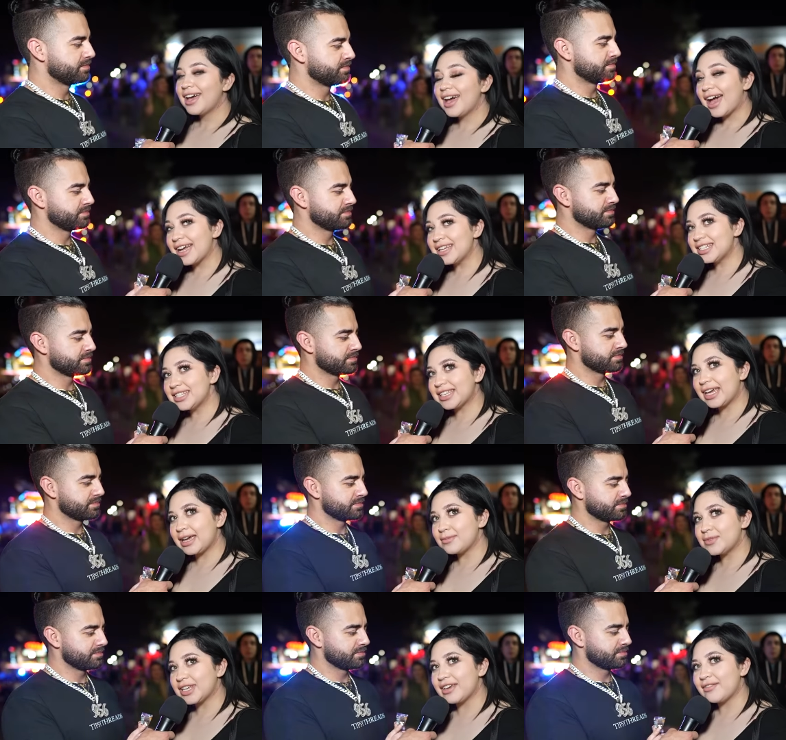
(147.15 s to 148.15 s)
Speaker 1: I just
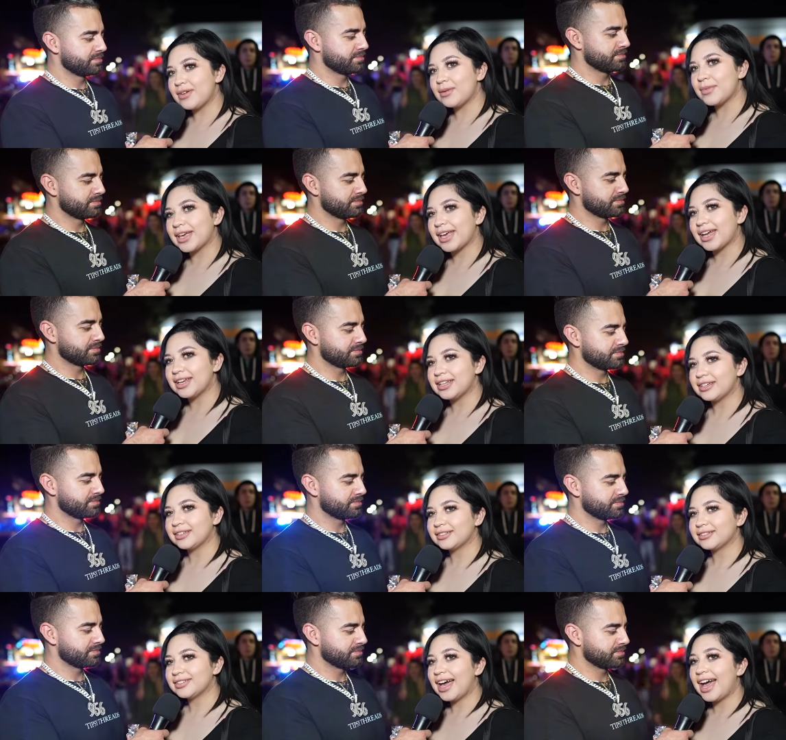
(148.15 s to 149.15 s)
came to give him a candy.
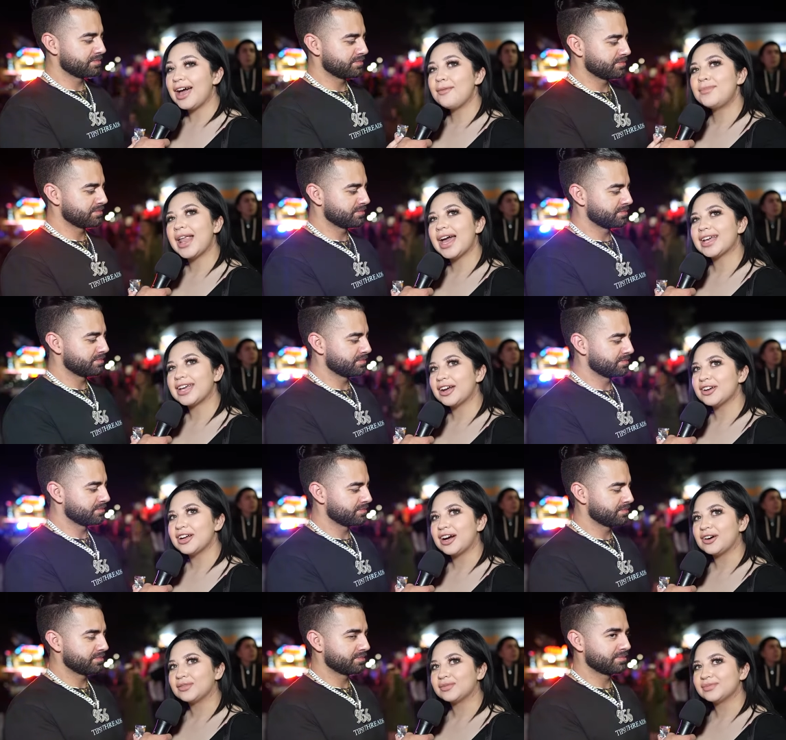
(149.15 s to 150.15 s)
I have black hair
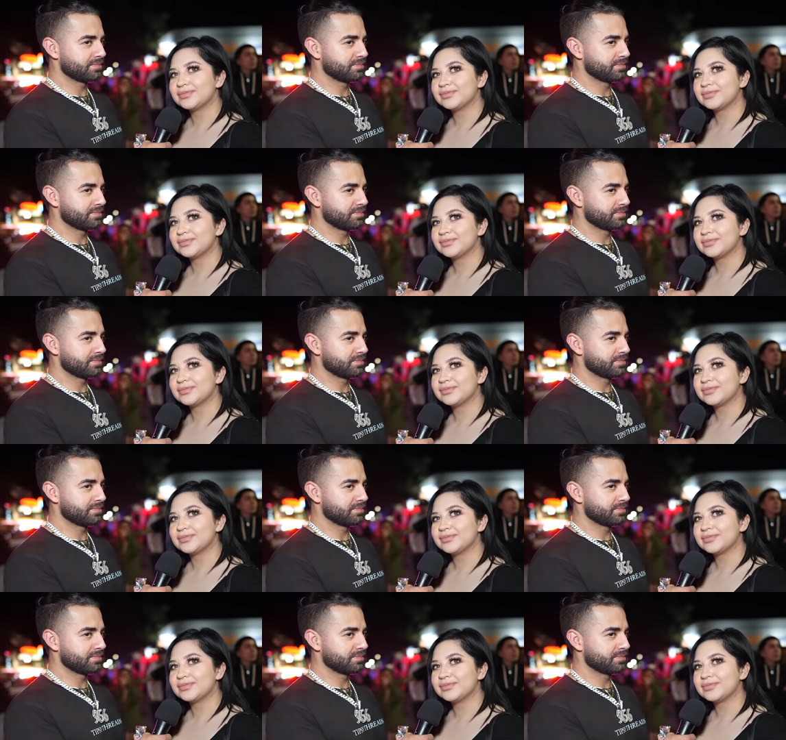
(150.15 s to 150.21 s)
now.